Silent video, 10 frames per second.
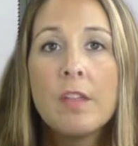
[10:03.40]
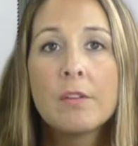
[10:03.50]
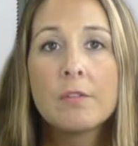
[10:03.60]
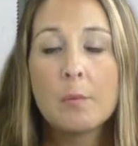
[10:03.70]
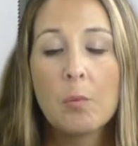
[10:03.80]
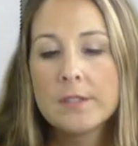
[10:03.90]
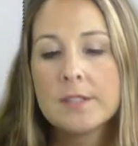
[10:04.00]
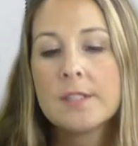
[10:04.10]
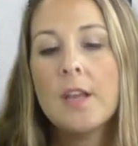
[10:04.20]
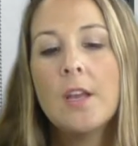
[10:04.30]

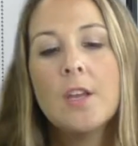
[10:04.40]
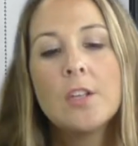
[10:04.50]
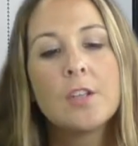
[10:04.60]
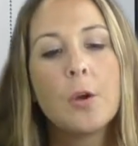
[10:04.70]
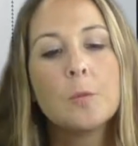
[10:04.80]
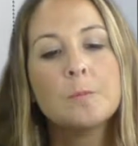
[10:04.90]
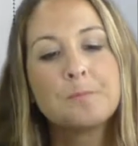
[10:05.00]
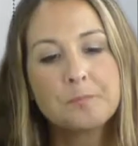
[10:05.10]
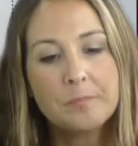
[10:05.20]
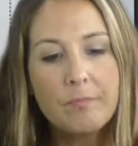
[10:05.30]
reports. So
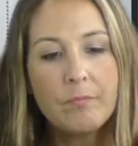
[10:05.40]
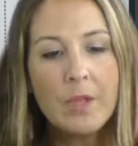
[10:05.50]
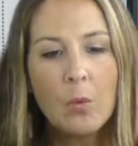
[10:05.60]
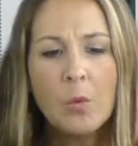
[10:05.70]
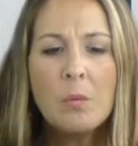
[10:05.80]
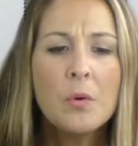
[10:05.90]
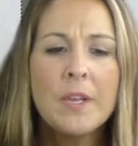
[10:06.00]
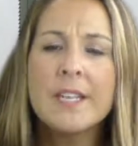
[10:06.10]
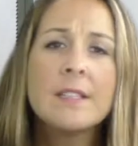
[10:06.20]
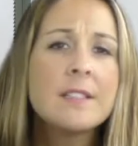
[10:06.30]
We won't
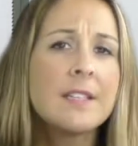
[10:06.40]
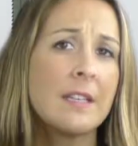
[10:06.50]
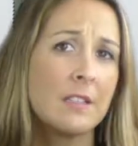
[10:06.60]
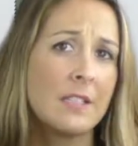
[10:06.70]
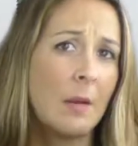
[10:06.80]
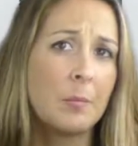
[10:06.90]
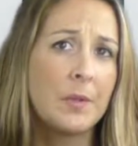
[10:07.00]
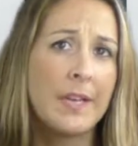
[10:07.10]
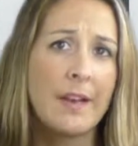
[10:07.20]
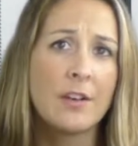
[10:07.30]
get into the template
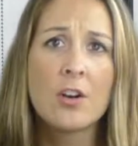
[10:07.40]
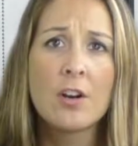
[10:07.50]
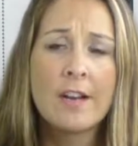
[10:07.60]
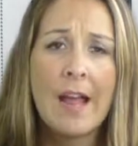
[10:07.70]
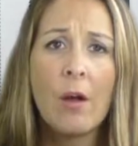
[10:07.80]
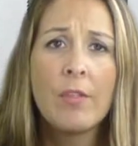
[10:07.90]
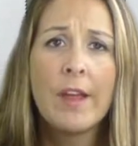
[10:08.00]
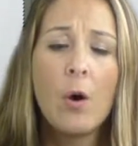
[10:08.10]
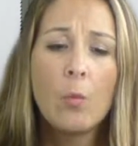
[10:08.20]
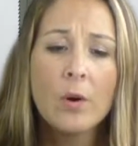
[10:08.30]
editor and how that
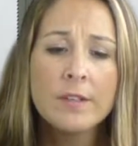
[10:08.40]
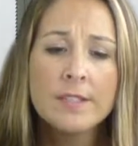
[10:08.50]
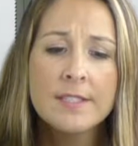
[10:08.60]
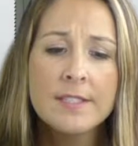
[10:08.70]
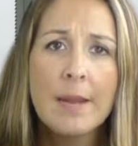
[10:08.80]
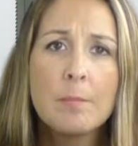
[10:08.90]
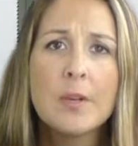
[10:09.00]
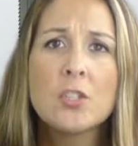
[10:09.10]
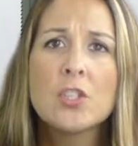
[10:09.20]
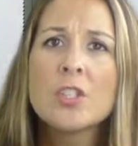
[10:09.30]
all works today,
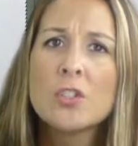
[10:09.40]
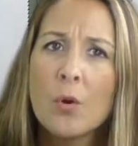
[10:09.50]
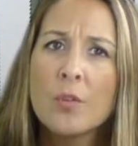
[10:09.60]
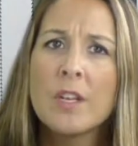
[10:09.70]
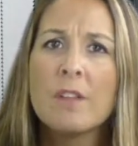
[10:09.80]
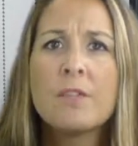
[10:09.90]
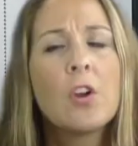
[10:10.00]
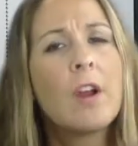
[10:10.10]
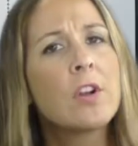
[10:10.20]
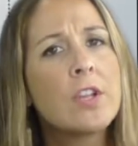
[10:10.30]
but just know that if you're
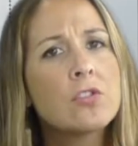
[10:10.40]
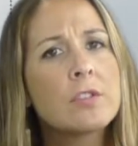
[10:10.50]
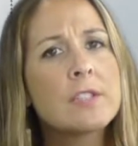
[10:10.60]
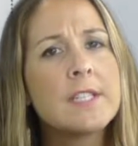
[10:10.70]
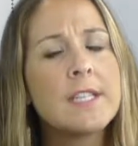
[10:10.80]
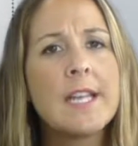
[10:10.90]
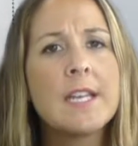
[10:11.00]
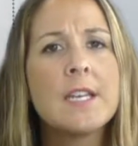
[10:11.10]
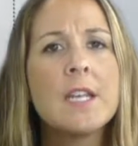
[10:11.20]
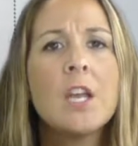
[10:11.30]
ever interested
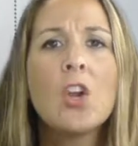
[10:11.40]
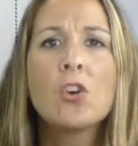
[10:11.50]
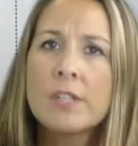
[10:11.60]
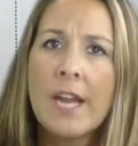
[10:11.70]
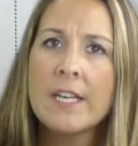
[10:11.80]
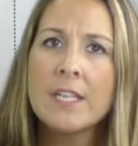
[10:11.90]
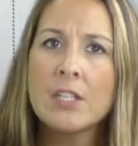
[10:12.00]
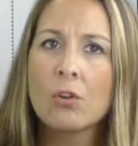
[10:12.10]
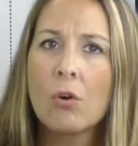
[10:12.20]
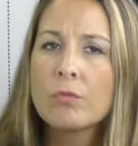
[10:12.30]
in creating
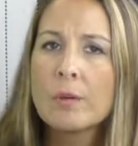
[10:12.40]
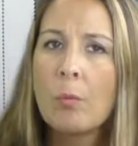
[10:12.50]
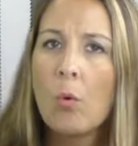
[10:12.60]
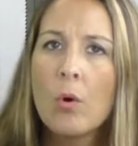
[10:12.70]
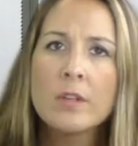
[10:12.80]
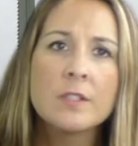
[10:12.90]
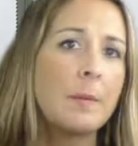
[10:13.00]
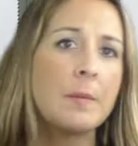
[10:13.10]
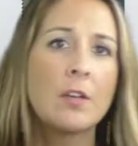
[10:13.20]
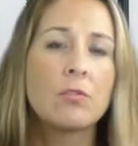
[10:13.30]
your own reports,
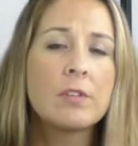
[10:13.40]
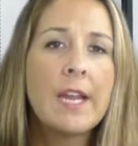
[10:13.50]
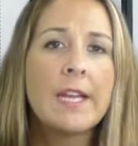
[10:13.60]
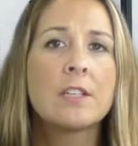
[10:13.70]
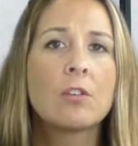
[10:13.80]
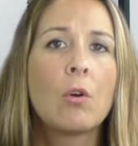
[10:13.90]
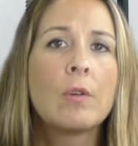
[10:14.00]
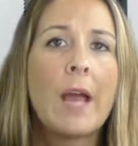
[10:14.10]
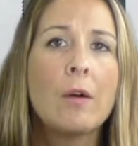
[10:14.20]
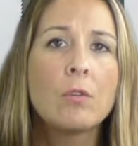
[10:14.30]
maybe creating your own
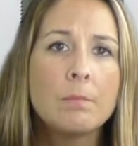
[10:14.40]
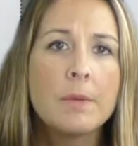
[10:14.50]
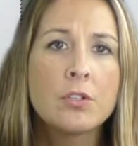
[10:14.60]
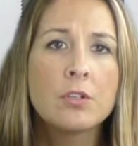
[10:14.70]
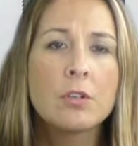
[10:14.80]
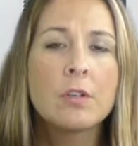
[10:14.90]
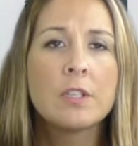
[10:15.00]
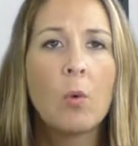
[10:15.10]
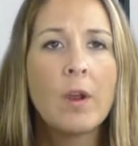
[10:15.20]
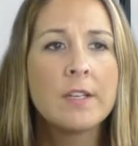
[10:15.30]
outcome measure and you
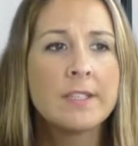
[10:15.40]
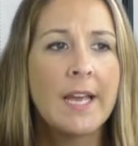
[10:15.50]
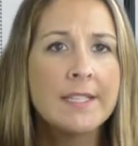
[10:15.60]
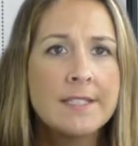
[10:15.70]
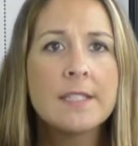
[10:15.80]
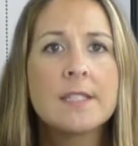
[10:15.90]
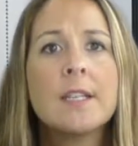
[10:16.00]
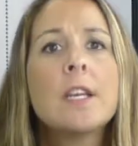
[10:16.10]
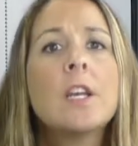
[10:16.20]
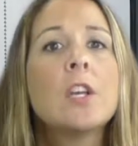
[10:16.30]
want to test it,
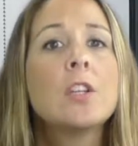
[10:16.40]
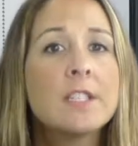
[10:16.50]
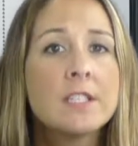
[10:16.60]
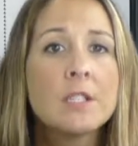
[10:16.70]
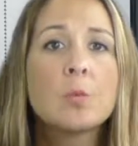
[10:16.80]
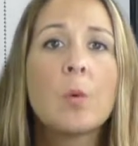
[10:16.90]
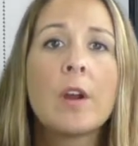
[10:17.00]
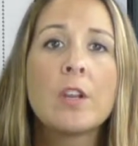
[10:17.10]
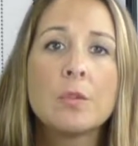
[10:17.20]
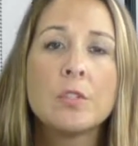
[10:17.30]
this is where
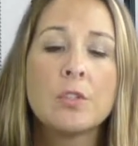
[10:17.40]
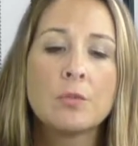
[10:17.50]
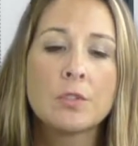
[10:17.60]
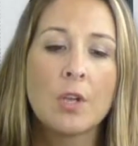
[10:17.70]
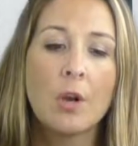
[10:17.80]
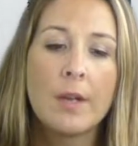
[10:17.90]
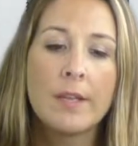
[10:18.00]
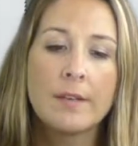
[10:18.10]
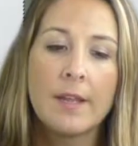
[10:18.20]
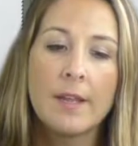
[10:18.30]
you would do so.
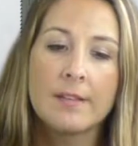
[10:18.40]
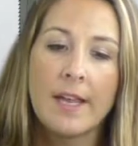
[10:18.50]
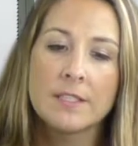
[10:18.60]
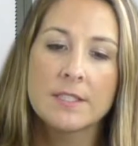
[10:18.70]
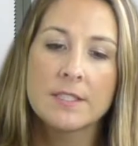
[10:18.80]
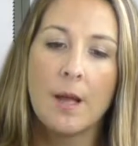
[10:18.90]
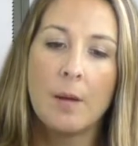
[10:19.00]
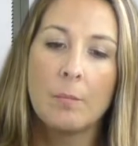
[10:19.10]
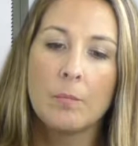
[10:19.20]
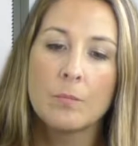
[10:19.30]
And that's
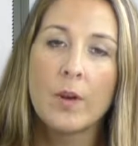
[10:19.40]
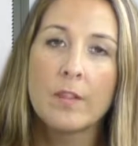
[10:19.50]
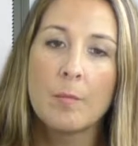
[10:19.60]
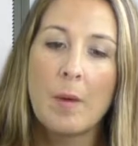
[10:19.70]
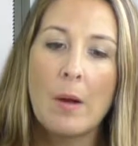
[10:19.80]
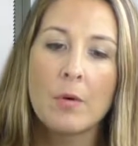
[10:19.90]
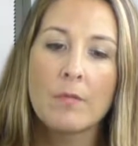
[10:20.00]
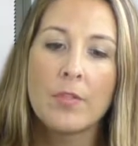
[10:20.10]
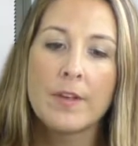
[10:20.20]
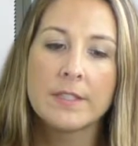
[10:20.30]
one of the
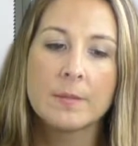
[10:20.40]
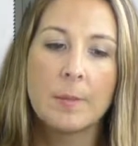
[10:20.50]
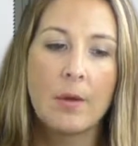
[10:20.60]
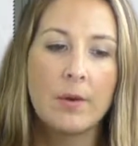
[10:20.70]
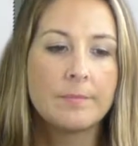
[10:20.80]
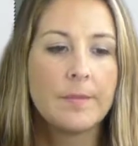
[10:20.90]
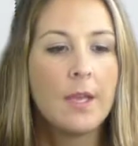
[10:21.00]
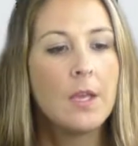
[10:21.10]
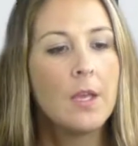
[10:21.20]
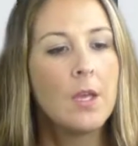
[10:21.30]
powerful things about it.
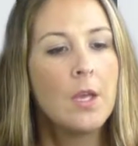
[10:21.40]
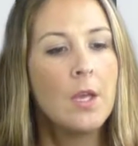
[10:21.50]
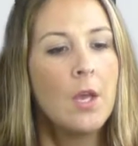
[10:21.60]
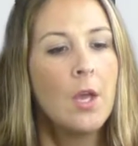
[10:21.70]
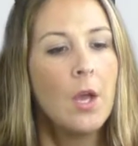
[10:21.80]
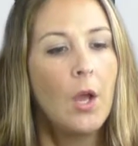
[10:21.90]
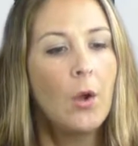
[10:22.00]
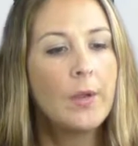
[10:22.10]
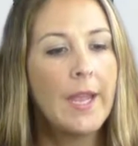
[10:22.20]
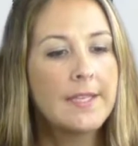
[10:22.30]

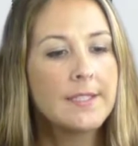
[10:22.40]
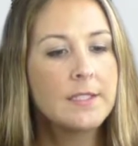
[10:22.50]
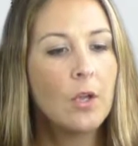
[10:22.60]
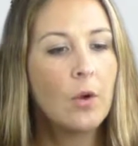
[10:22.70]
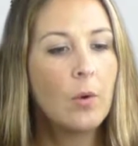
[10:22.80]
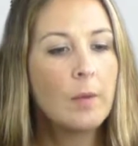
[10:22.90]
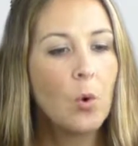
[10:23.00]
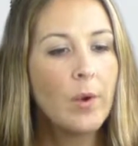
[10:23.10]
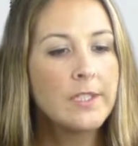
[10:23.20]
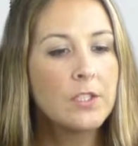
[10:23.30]
Okay, so I'm
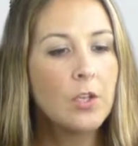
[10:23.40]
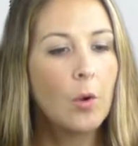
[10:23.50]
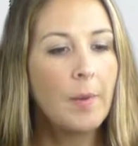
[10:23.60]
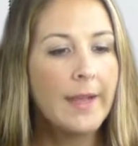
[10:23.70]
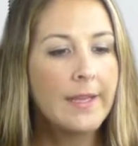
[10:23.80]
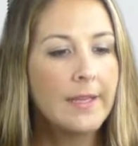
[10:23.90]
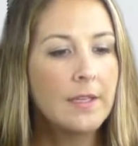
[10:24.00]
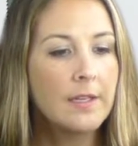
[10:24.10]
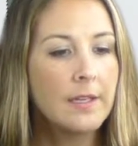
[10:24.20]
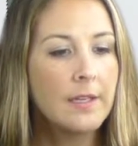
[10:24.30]
going to go back and
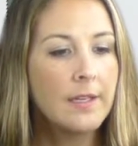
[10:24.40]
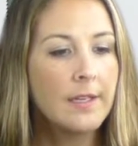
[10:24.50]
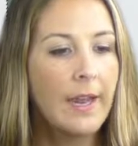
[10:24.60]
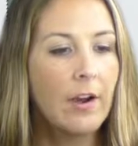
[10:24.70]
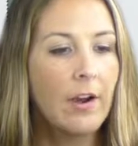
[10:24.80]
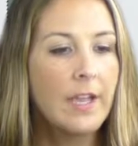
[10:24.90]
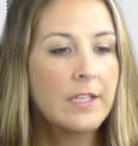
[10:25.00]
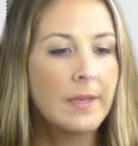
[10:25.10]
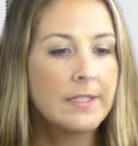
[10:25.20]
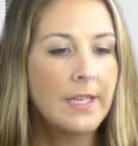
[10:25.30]
click Kara as
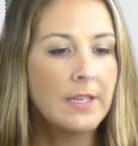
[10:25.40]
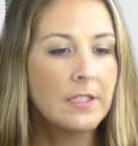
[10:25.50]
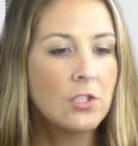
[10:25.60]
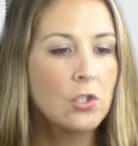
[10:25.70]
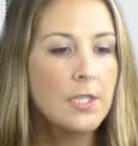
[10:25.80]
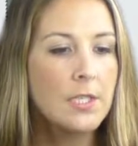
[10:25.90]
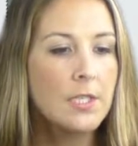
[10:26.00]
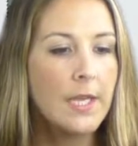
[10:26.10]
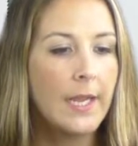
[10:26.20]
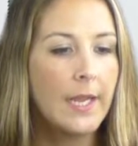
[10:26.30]
my
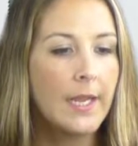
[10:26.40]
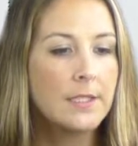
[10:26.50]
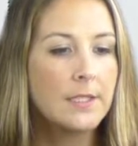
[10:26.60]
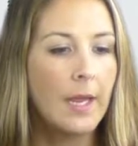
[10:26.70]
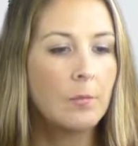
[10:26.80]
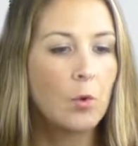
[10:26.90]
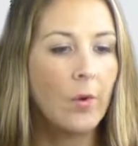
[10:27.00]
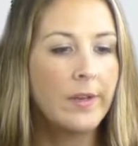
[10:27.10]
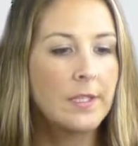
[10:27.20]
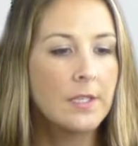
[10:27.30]
technician, and I'm
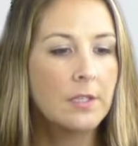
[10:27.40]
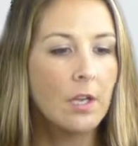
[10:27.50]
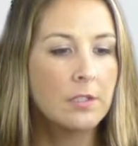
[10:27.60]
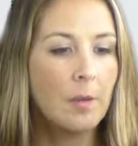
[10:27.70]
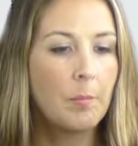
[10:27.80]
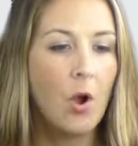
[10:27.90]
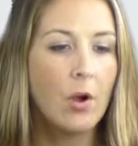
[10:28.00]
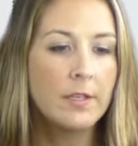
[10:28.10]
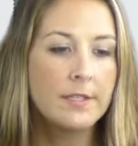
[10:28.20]
going to conduct a POGS.